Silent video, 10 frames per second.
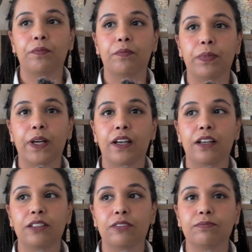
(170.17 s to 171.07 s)

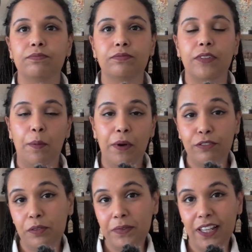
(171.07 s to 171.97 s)
But apart
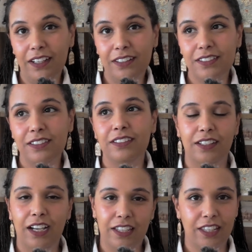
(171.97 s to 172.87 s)
from that,
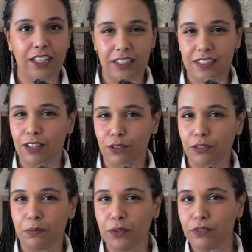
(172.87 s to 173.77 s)
I think it's a
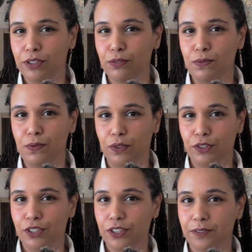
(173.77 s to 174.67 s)
good movie to
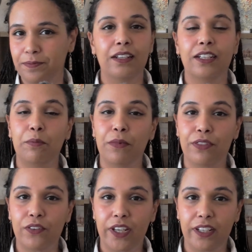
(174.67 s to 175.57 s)
watch. Number
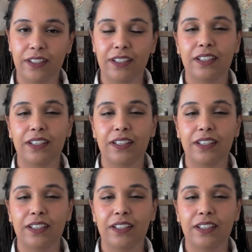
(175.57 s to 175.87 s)
3.